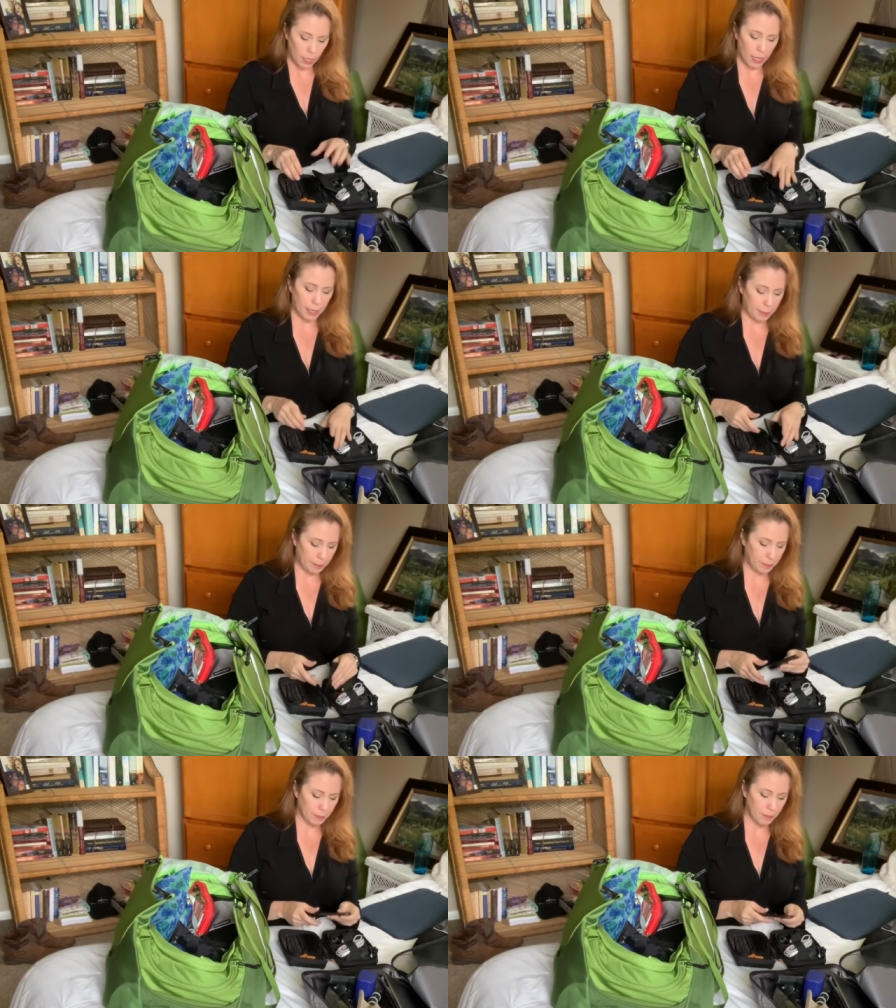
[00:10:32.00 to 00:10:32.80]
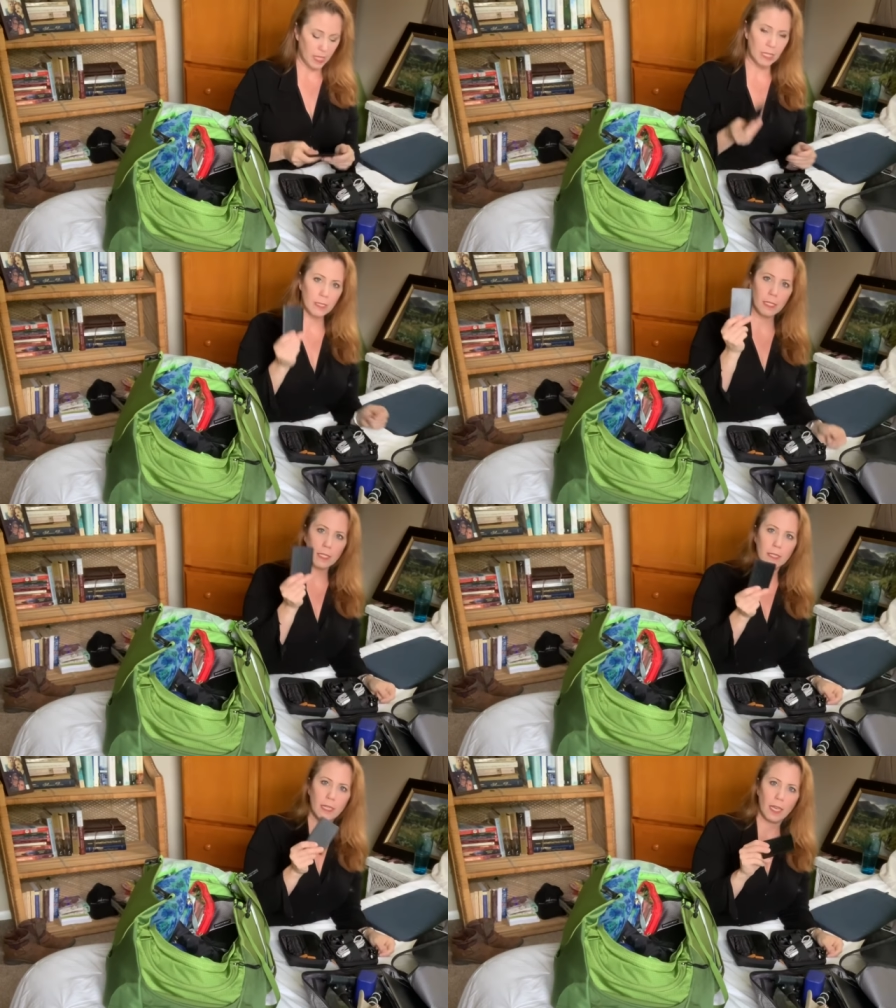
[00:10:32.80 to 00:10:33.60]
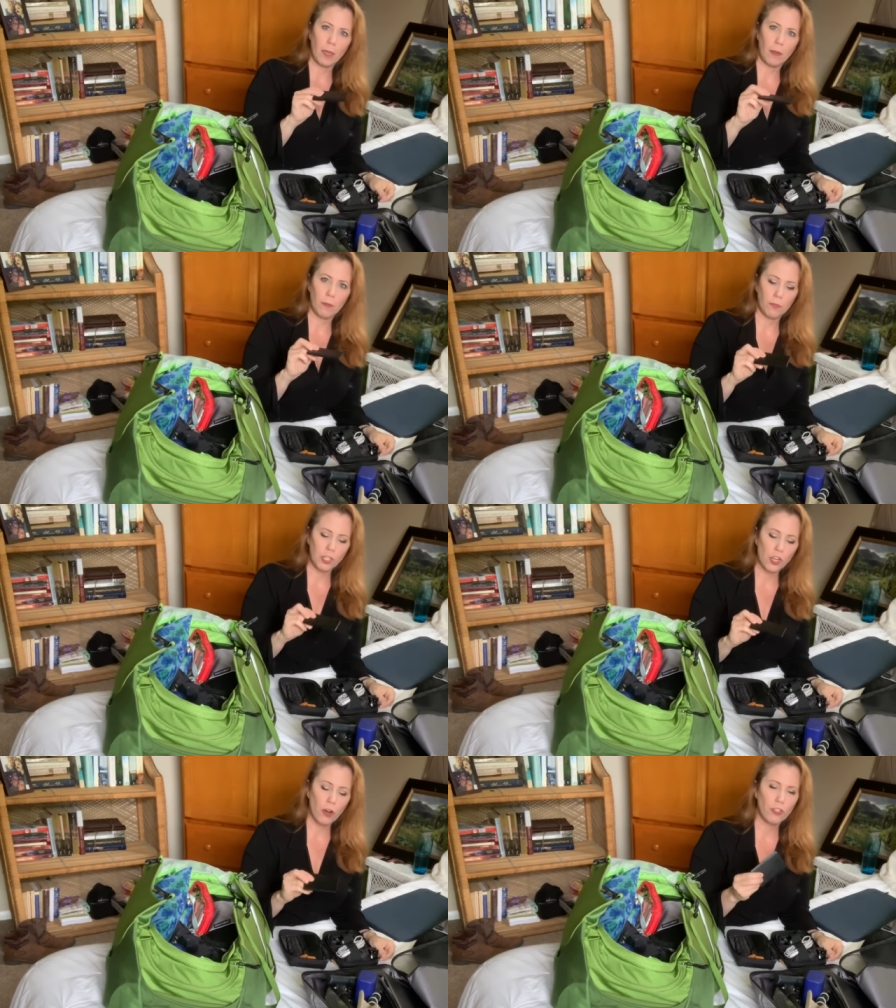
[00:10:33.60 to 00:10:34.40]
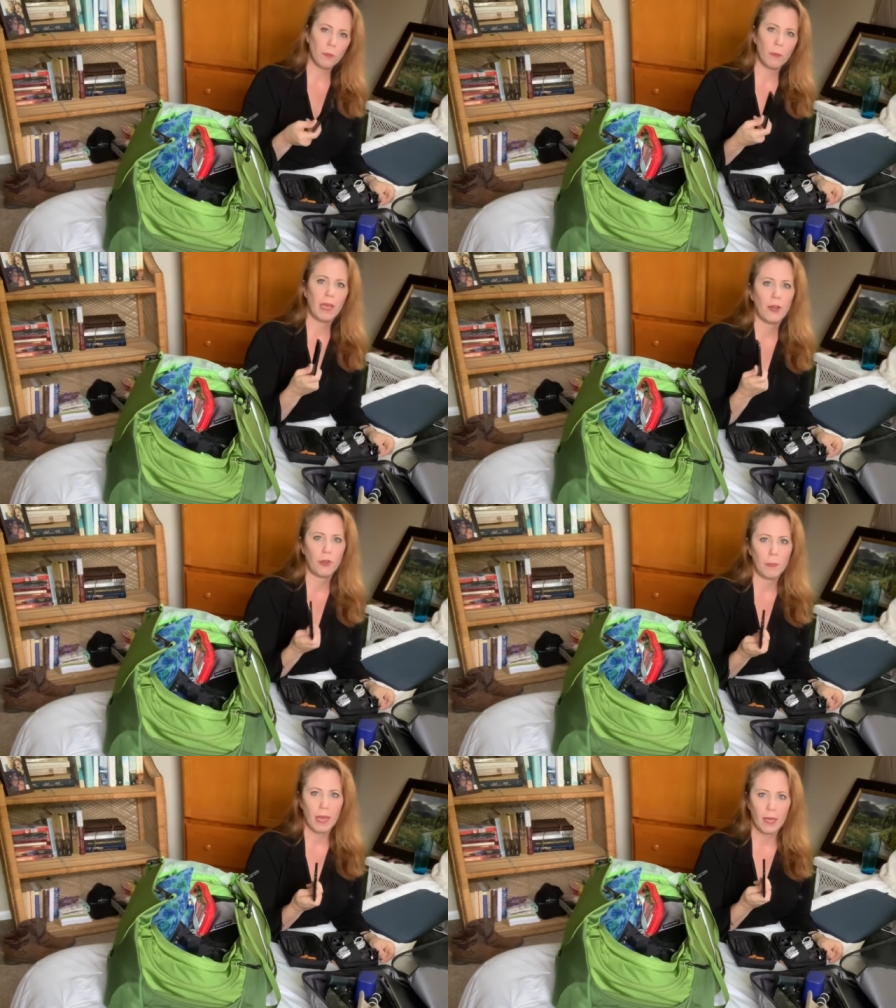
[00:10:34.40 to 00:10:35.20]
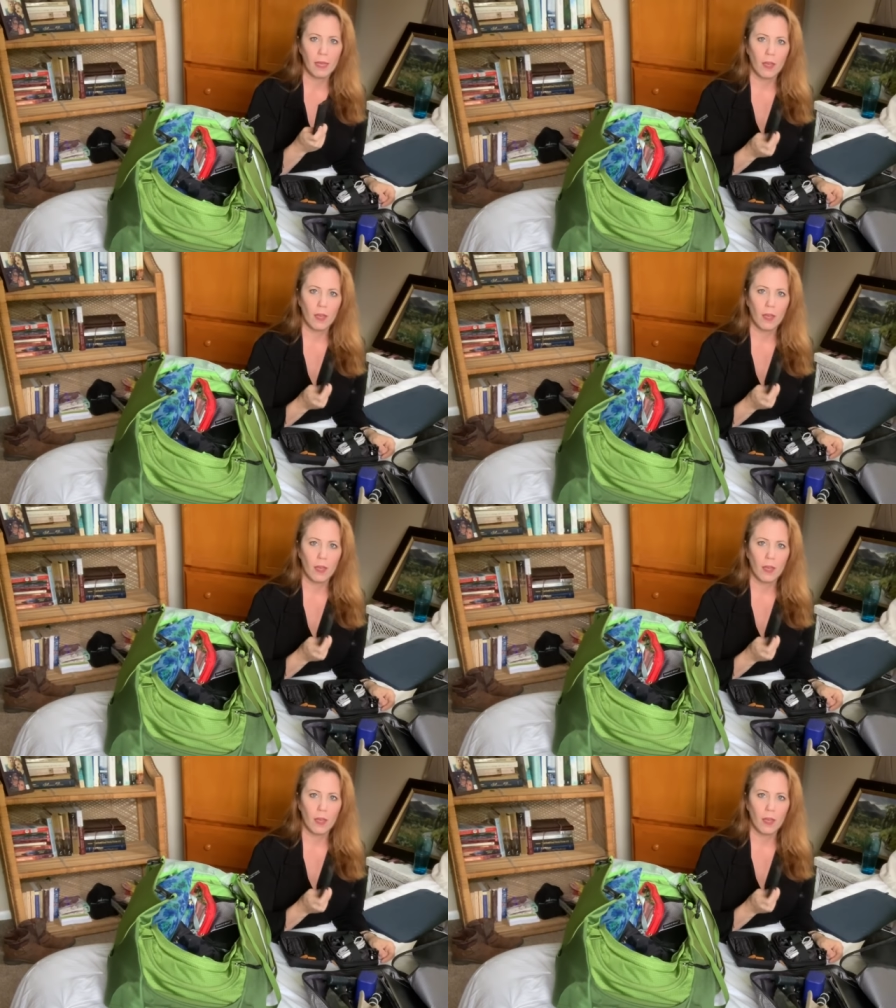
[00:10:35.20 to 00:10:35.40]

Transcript: Um, this is a rechargeable battery pack.